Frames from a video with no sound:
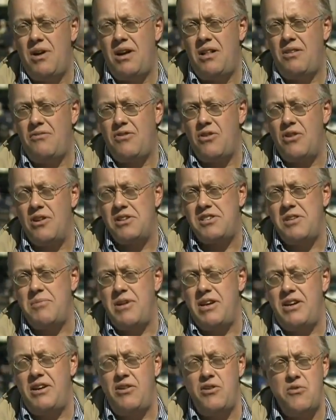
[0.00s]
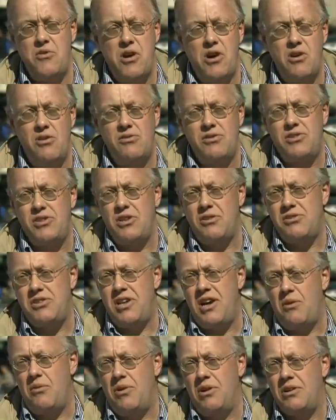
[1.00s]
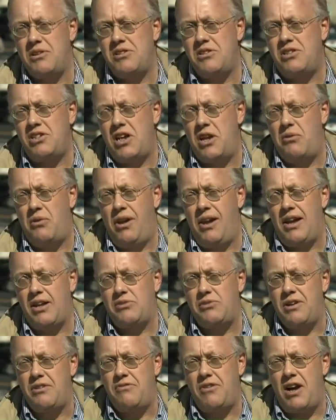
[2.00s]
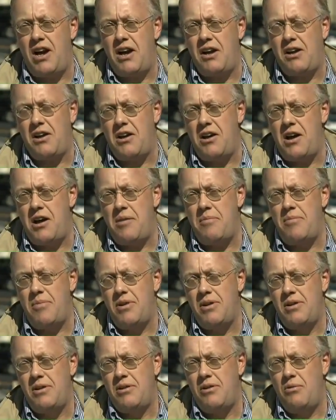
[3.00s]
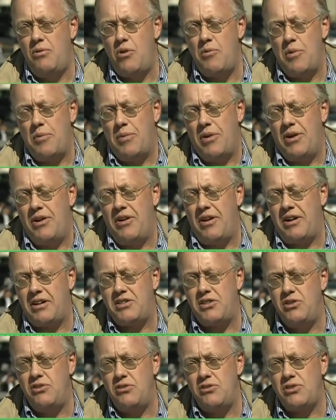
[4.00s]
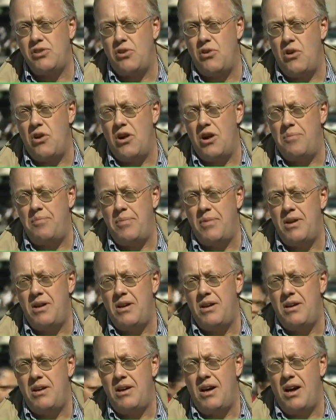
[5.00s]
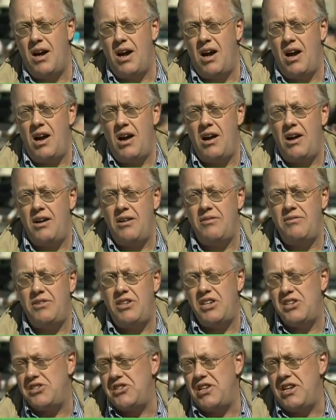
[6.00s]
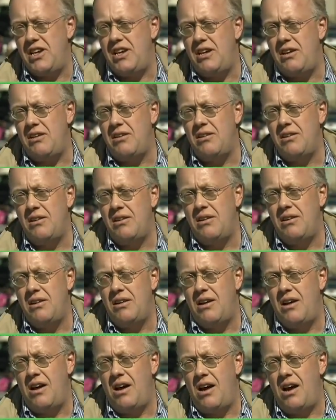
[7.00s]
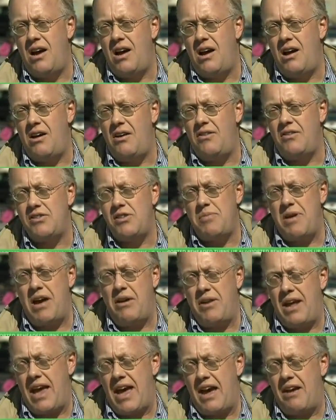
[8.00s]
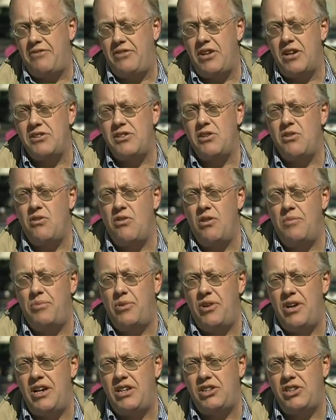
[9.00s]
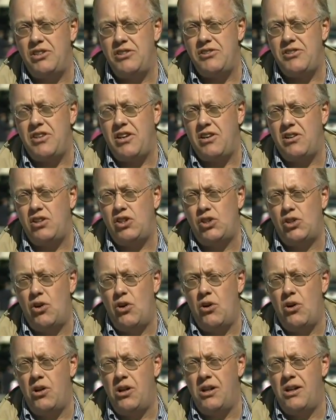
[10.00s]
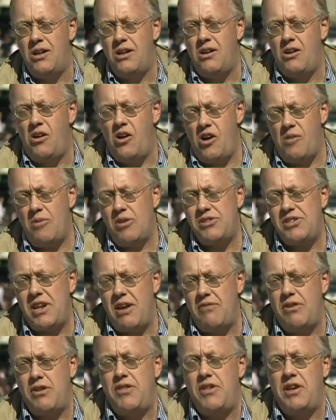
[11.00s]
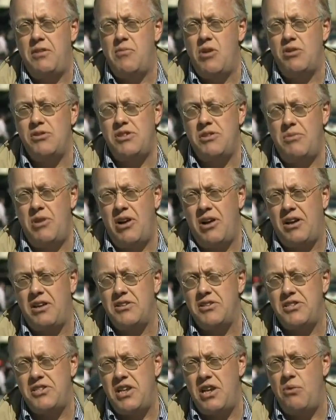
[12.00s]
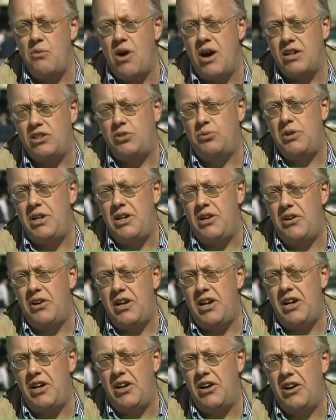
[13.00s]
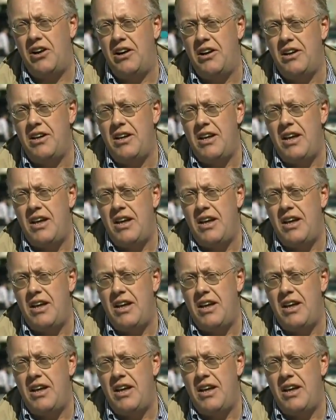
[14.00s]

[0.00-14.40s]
Well, of course. I mean, and who owns those networks? General Electric, Viacom, Rupert Murdoch's News Corp, Disney. There's about a half dozen corporations that control almost everything most Americans see, watch, read, or hear.